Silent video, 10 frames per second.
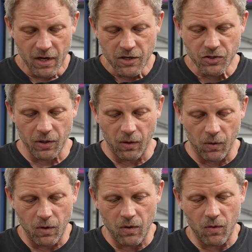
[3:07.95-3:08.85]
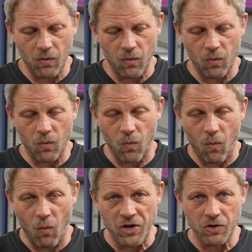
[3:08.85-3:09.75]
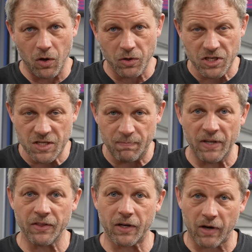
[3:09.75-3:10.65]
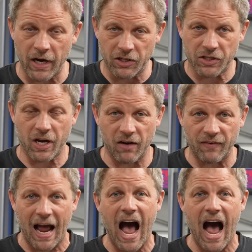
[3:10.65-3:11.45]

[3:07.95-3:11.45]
So when you go to spin the crankshaft,